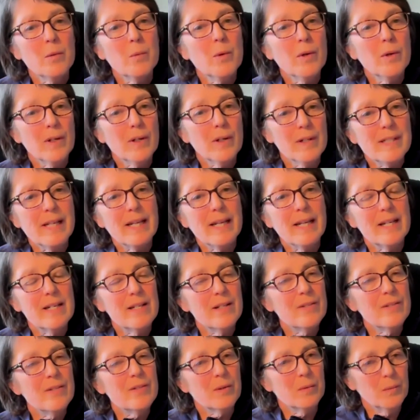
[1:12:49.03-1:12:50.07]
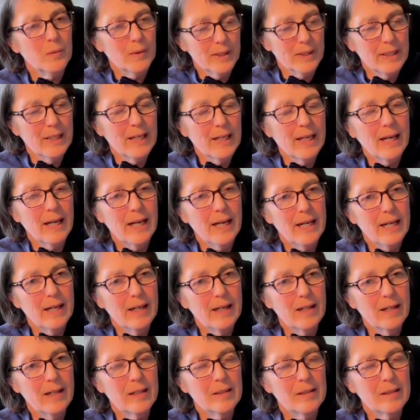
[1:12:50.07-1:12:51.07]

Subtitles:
were days when I